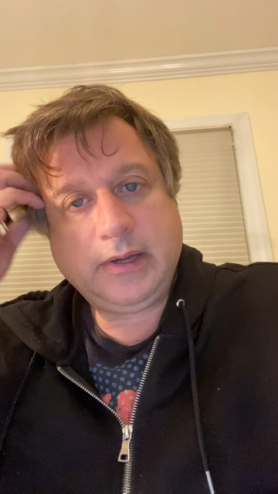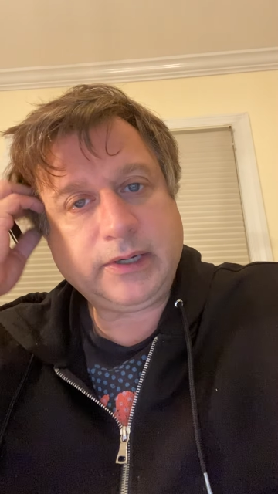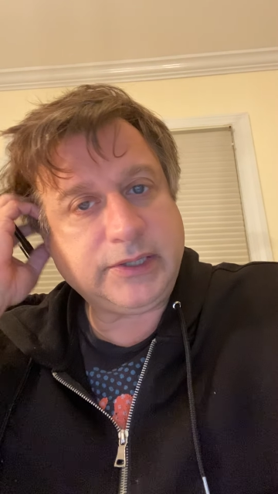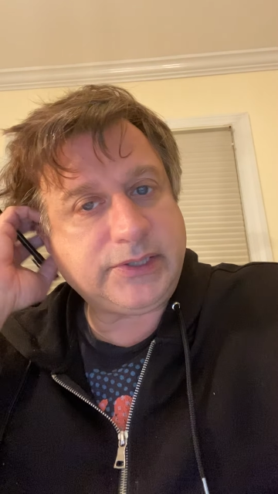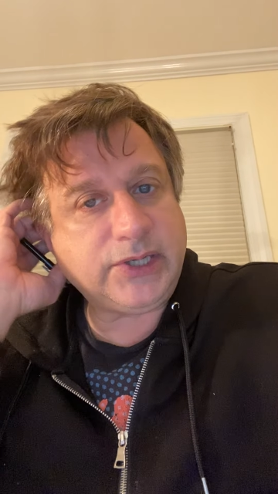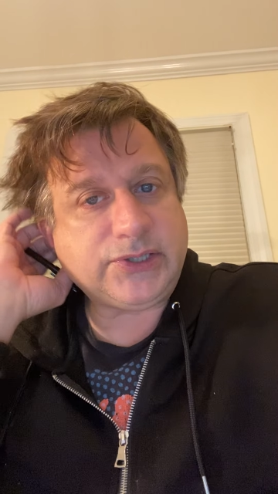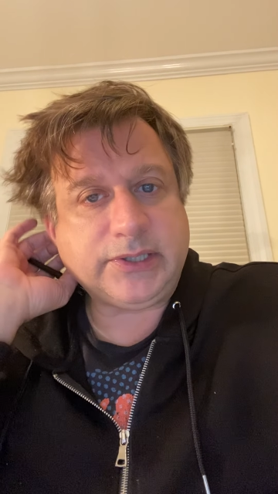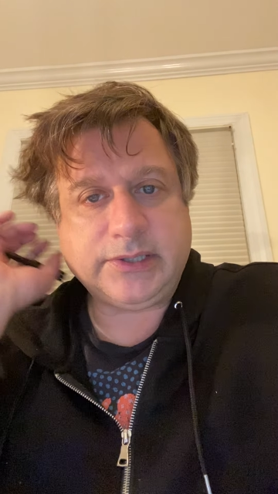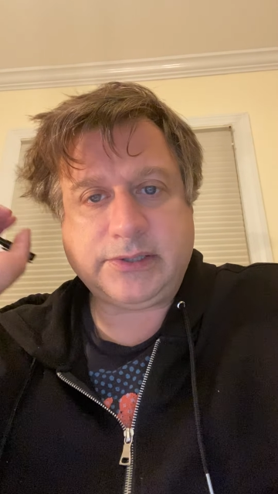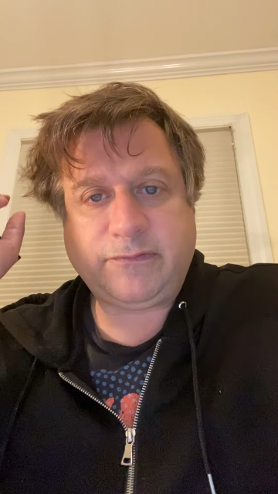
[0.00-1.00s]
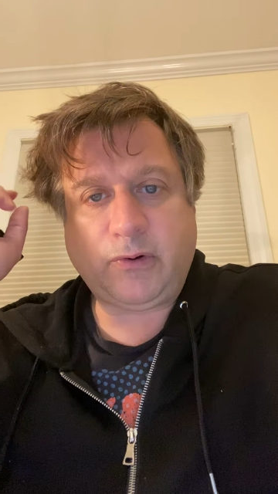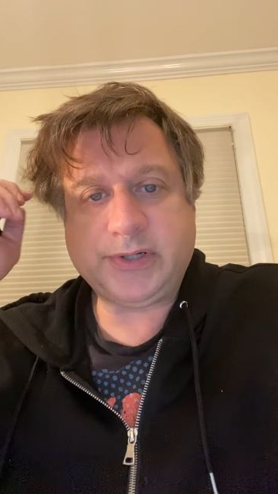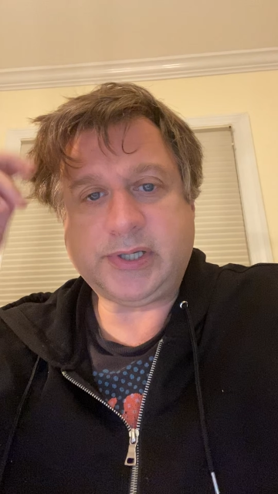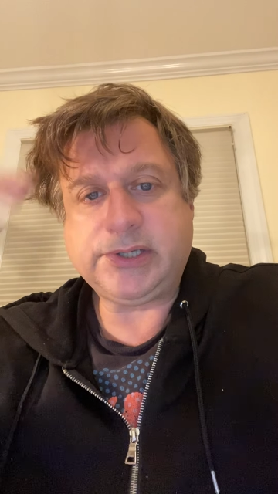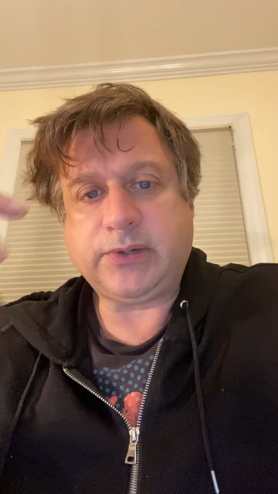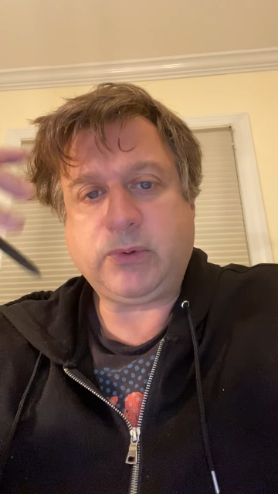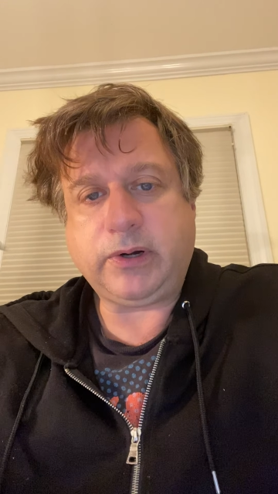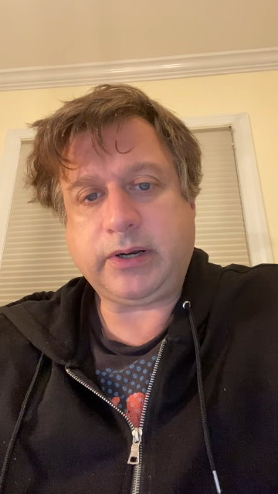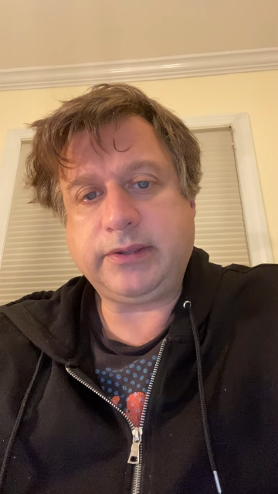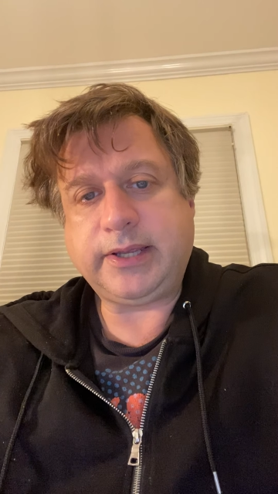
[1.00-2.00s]
contingent forces at
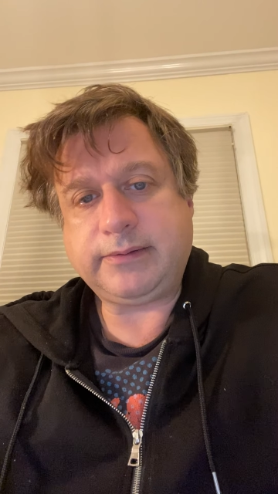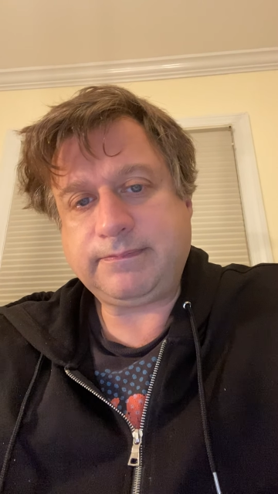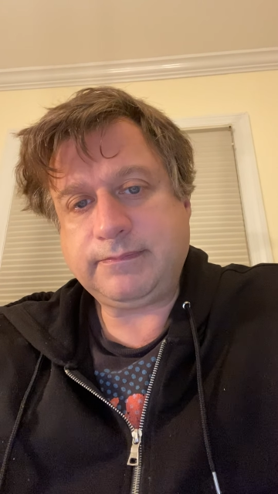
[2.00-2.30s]
work, and that